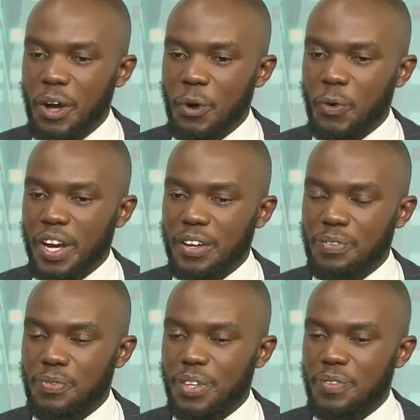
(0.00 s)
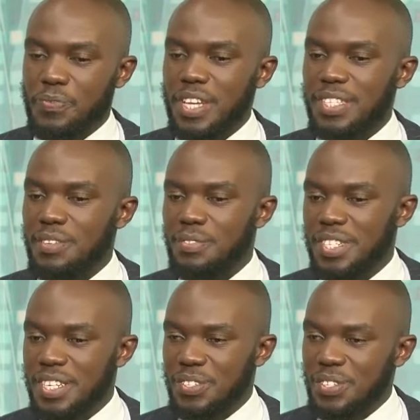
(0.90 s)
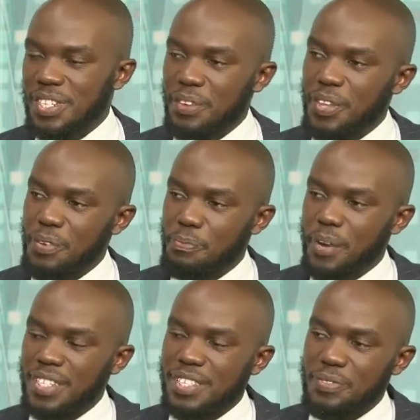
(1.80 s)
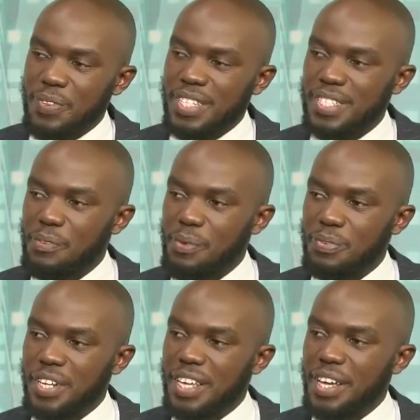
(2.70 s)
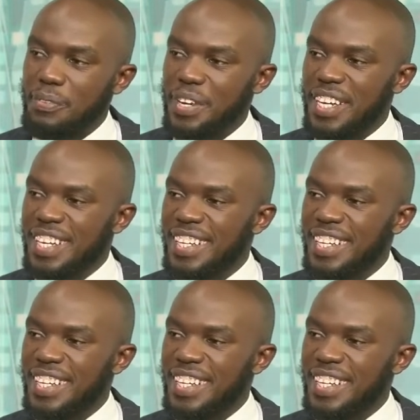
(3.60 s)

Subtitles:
went for the festive seasons, have they passed the first step of taking a break?